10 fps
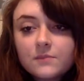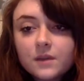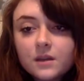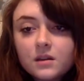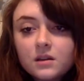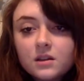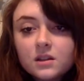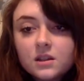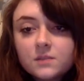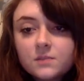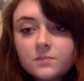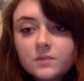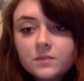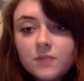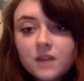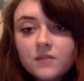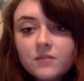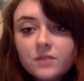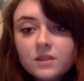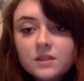But it might even
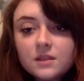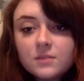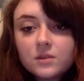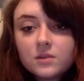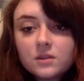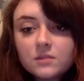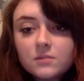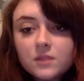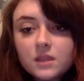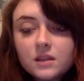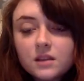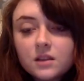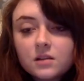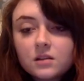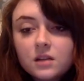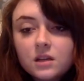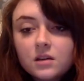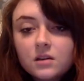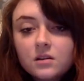be the same person, but they literally